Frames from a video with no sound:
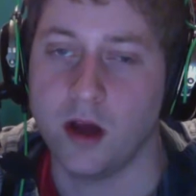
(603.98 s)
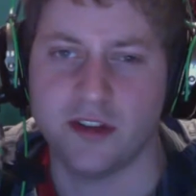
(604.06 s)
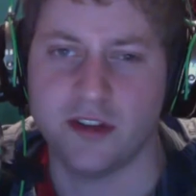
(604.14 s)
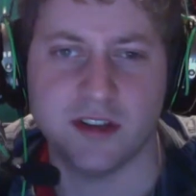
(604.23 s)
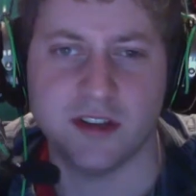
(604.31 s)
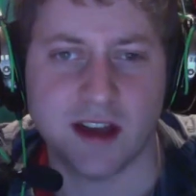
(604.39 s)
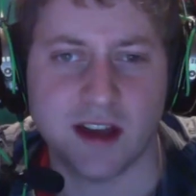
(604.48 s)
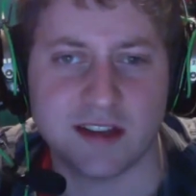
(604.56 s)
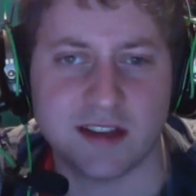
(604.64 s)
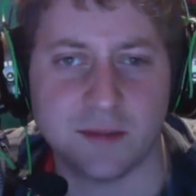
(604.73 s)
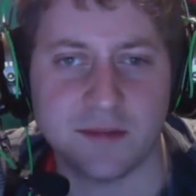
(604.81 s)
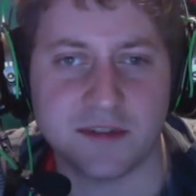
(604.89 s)
these guys
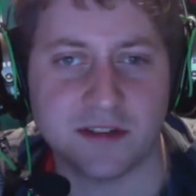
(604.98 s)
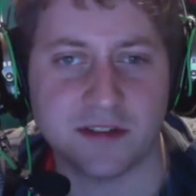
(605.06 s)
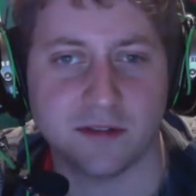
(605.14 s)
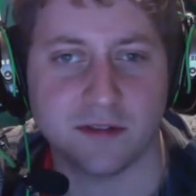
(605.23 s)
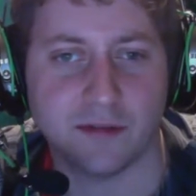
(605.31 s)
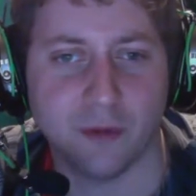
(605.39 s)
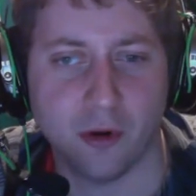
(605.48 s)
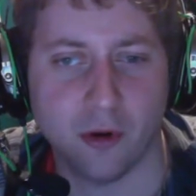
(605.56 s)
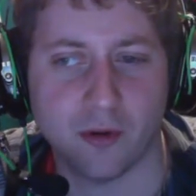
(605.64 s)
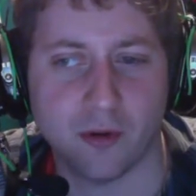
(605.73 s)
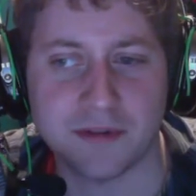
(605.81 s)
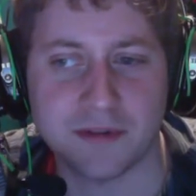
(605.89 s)
have weapon skill 4 or
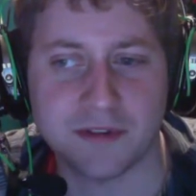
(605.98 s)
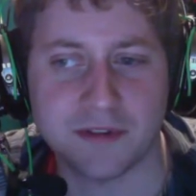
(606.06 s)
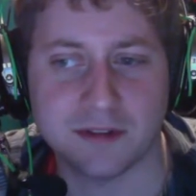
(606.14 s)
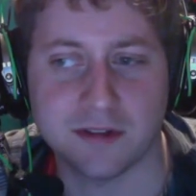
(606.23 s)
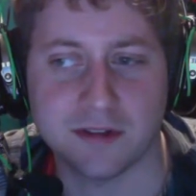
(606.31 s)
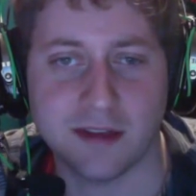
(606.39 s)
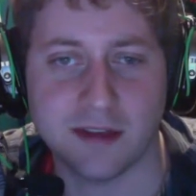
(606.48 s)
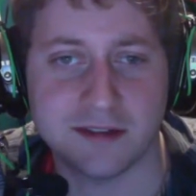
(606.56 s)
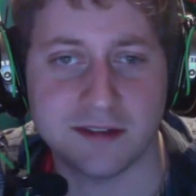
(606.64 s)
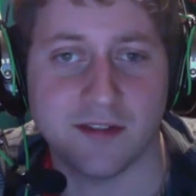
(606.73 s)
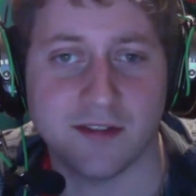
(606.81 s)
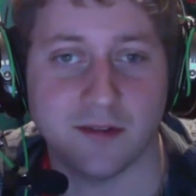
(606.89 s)
weapon skill
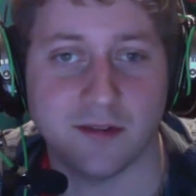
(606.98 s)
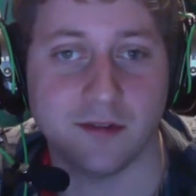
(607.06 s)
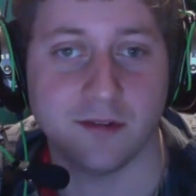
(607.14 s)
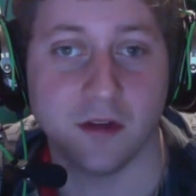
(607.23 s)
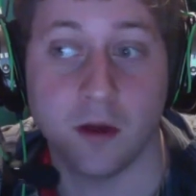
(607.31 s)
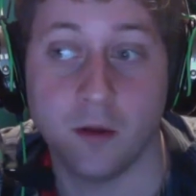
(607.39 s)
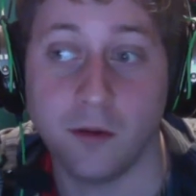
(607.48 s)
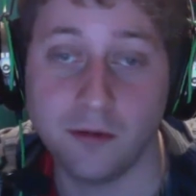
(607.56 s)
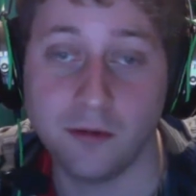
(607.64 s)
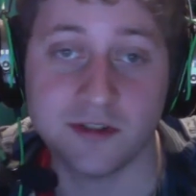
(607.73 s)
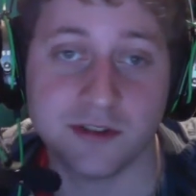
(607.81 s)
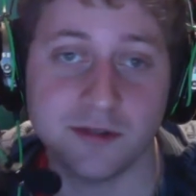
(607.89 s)
7? Well,
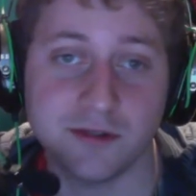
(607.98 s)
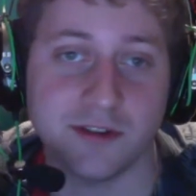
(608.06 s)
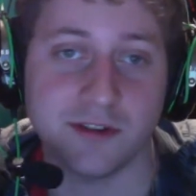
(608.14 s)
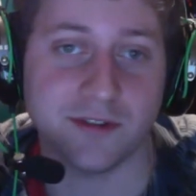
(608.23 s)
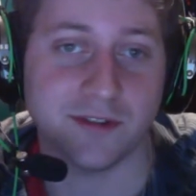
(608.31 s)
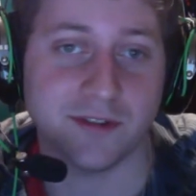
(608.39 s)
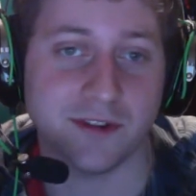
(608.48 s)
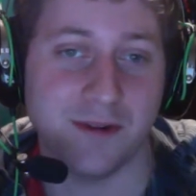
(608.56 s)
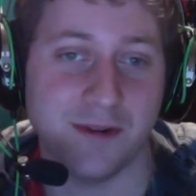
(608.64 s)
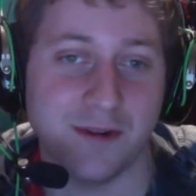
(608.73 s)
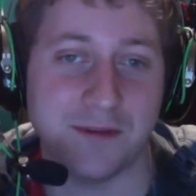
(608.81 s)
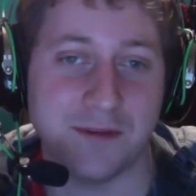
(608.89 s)
those are two different
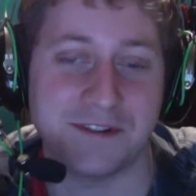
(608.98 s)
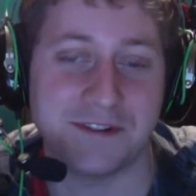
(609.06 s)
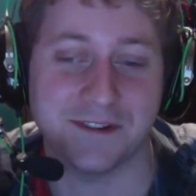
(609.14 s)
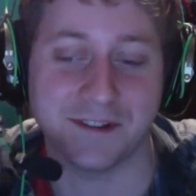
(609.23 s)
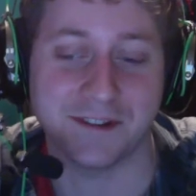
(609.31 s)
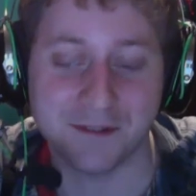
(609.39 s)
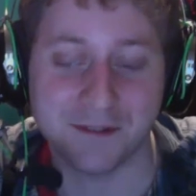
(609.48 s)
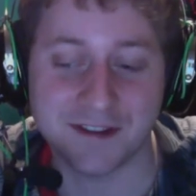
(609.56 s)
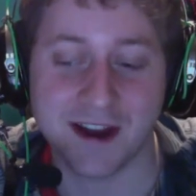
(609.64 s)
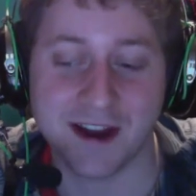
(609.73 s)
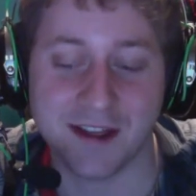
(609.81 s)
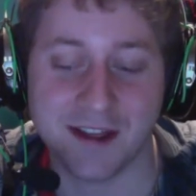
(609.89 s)
weapon skills. Like those are the
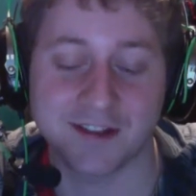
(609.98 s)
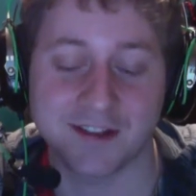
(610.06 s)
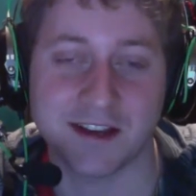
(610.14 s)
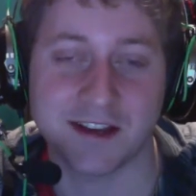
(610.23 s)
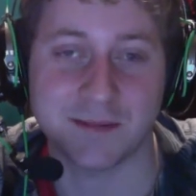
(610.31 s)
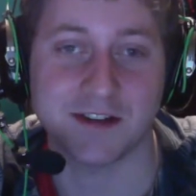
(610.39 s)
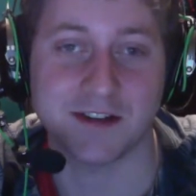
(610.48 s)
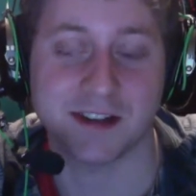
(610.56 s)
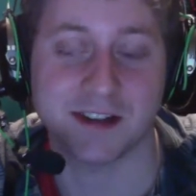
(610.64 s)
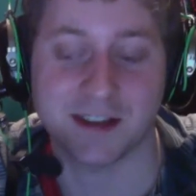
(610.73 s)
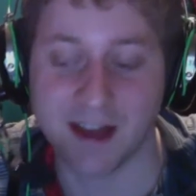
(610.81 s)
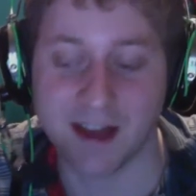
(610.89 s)
kind of things I expect you to
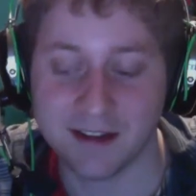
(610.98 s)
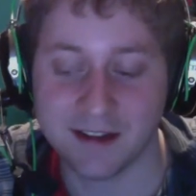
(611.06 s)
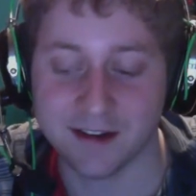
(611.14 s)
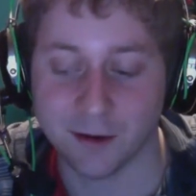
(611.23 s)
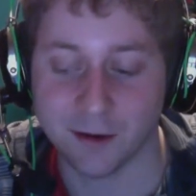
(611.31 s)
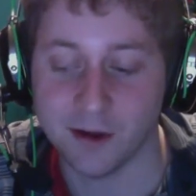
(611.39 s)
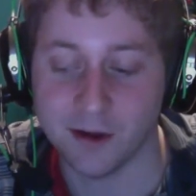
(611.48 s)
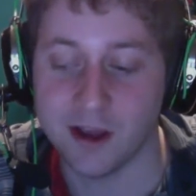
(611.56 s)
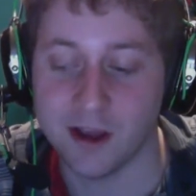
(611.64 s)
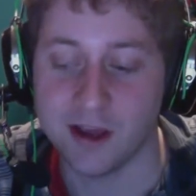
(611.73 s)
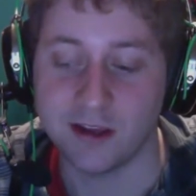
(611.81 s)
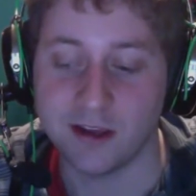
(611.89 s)
kind of know.
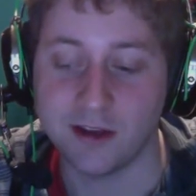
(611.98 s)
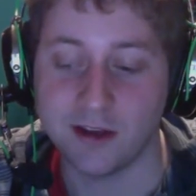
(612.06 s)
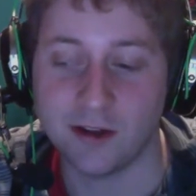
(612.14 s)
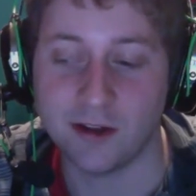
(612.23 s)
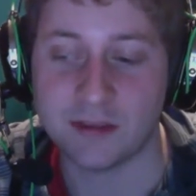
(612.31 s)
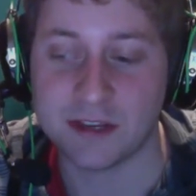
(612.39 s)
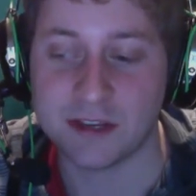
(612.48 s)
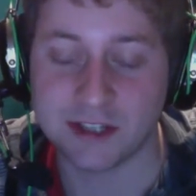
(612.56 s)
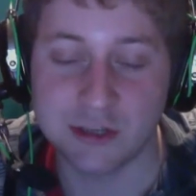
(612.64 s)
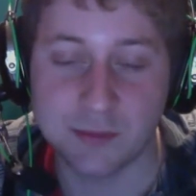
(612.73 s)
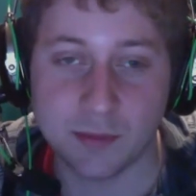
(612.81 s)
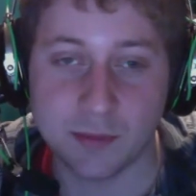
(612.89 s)
You don't have to be
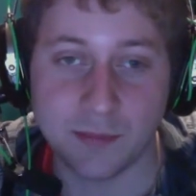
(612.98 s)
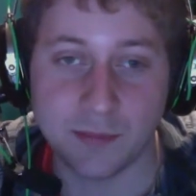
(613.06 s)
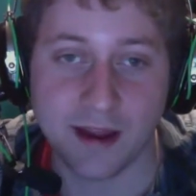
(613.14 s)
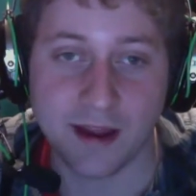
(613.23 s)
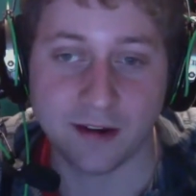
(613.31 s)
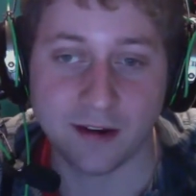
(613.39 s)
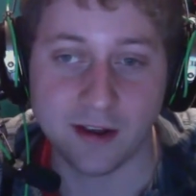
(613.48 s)
super prepared.